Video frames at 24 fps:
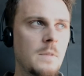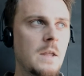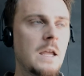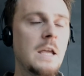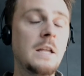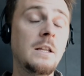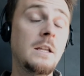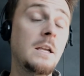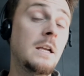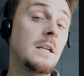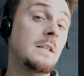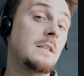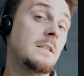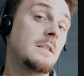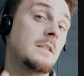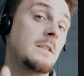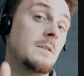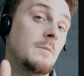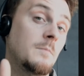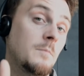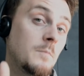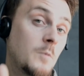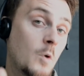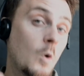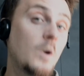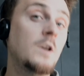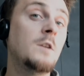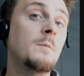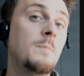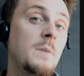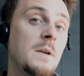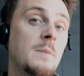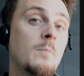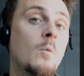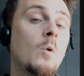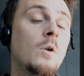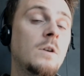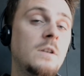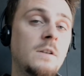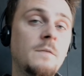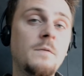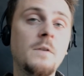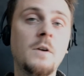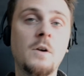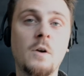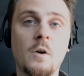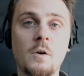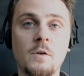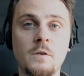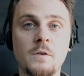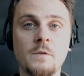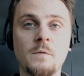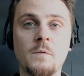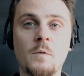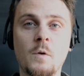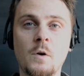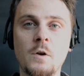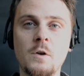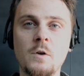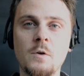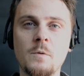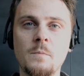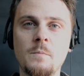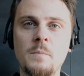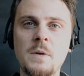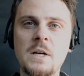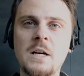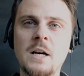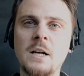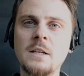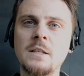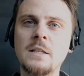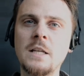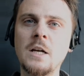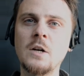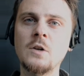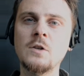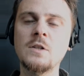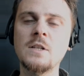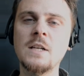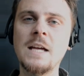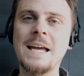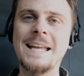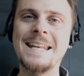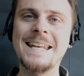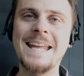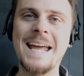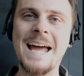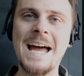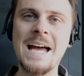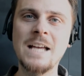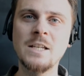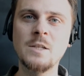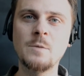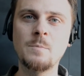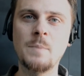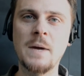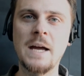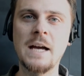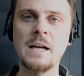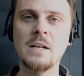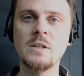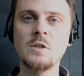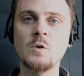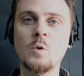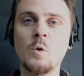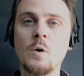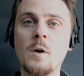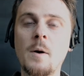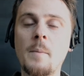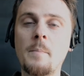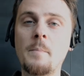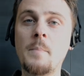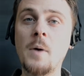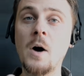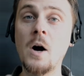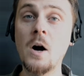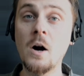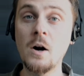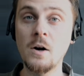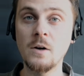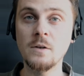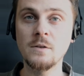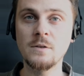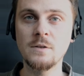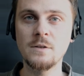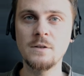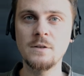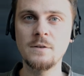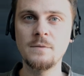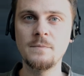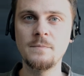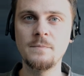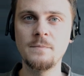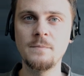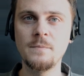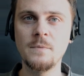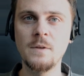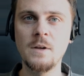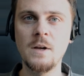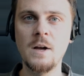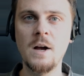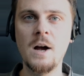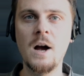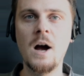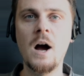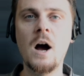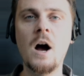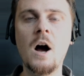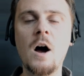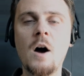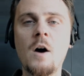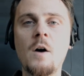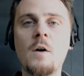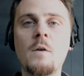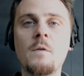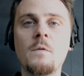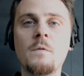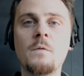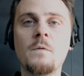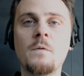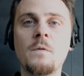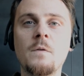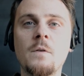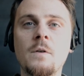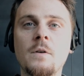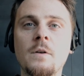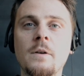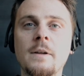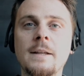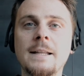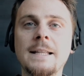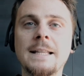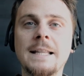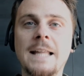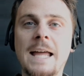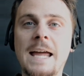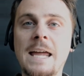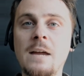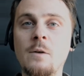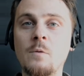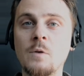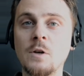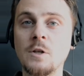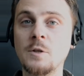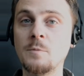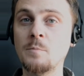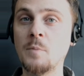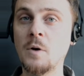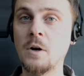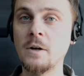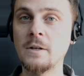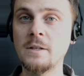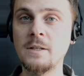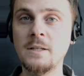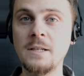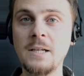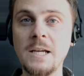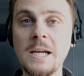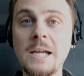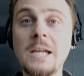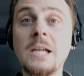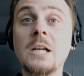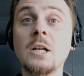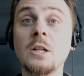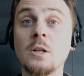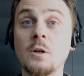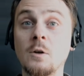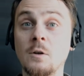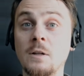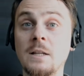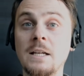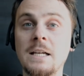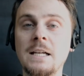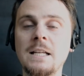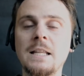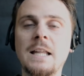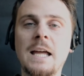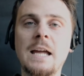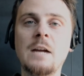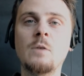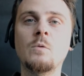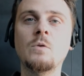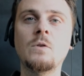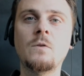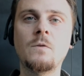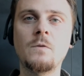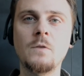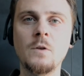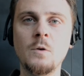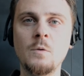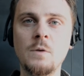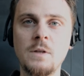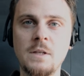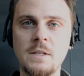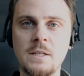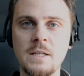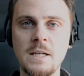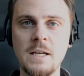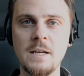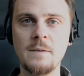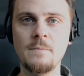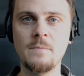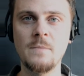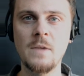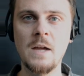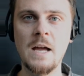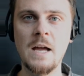It's going to be more difficult for you, because there's an aspect or a part of language, particularly language fluency,